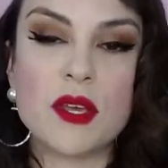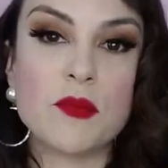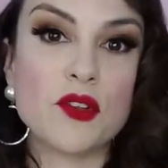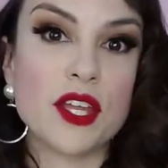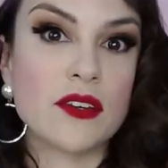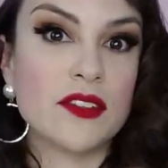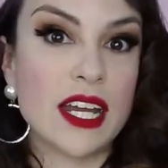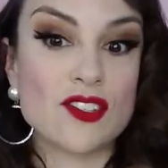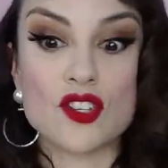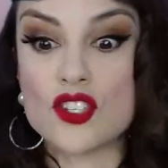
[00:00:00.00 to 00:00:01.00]
People think of it
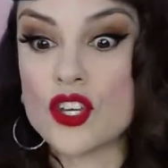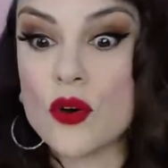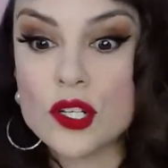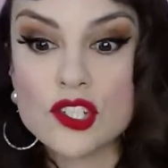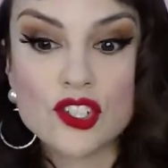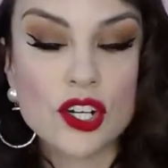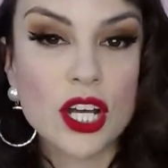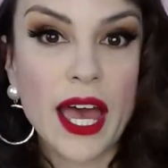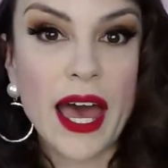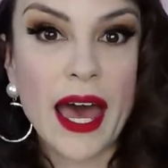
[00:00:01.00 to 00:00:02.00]
as a soda
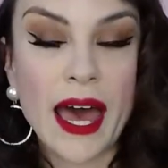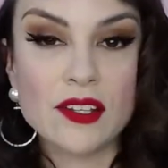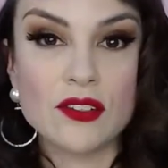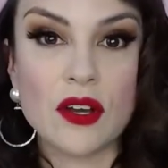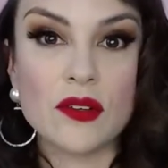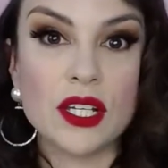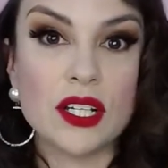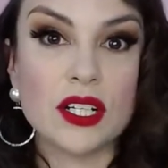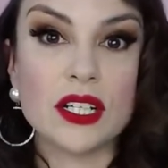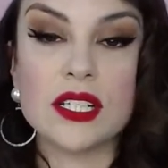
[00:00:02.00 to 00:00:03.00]
jerk hat,
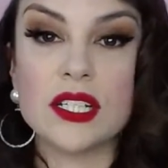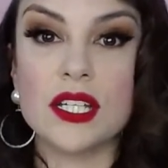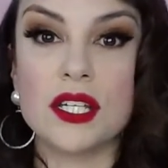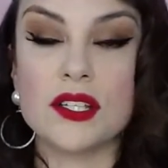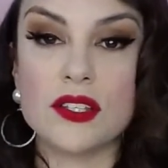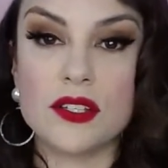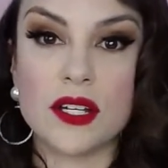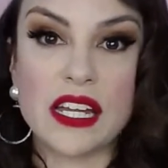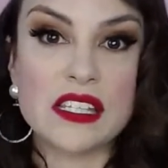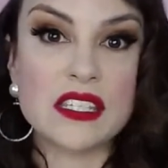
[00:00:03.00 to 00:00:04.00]
here in the
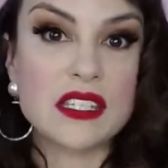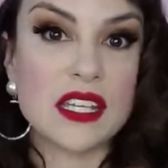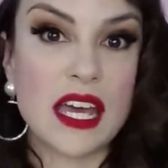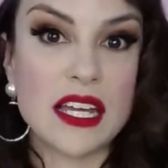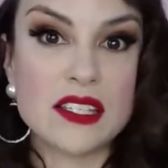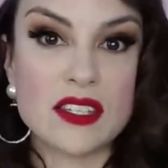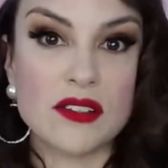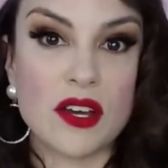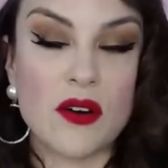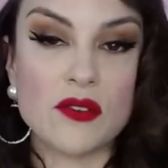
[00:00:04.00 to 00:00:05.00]
United States,
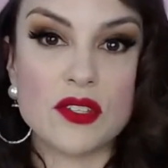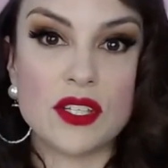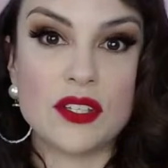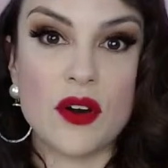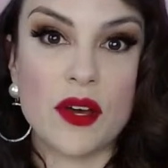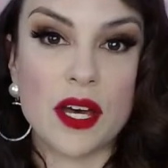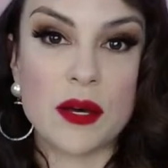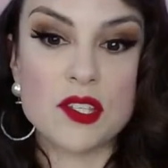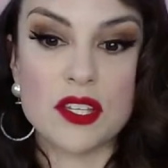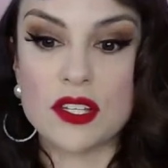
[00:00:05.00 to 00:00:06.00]
going
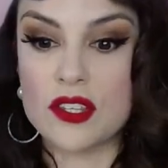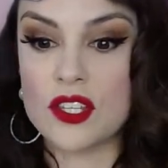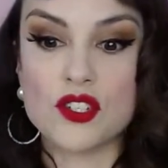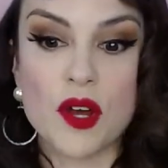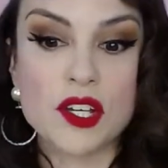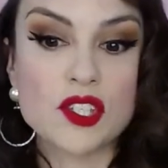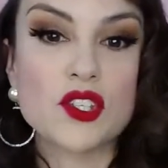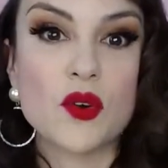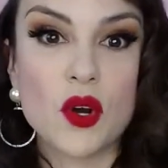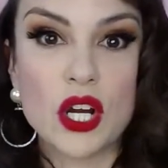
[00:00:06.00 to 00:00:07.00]
up to the
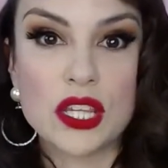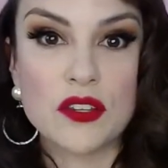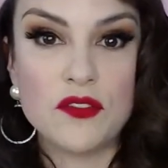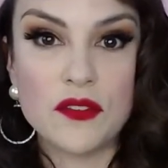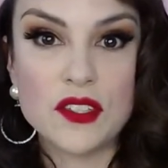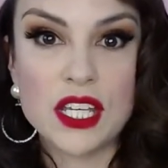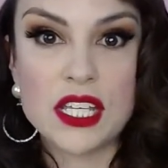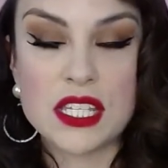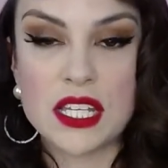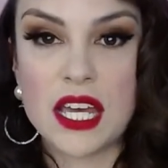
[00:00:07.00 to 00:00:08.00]
drugstore in the
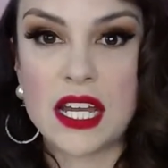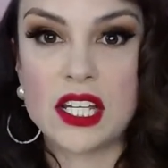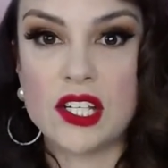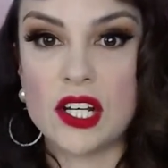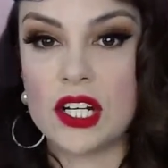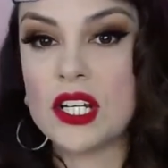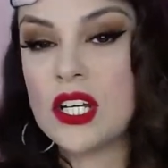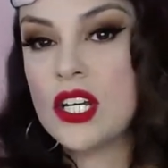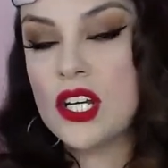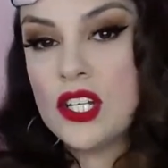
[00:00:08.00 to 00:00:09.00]
50s and getting
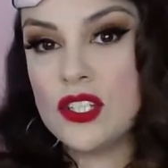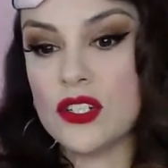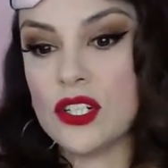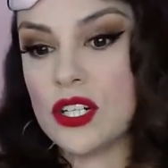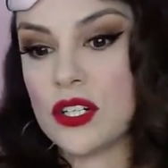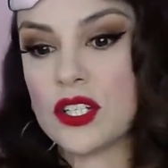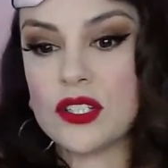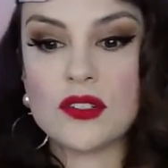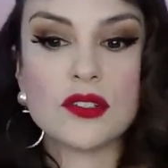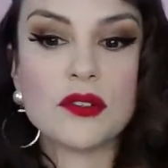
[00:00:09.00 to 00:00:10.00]
your
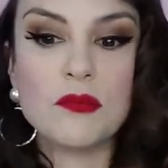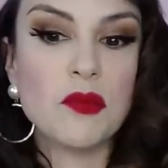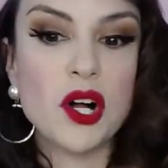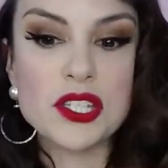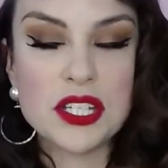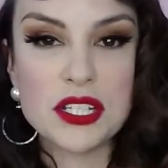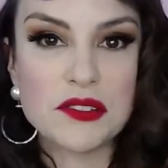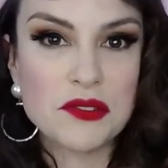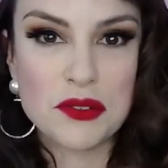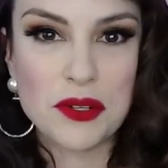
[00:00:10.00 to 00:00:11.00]

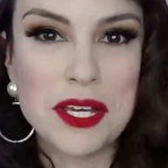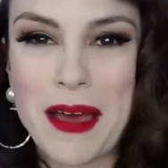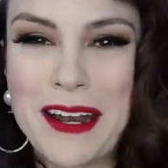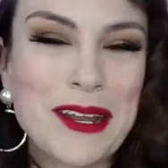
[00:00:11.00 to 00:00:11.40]
malted cream,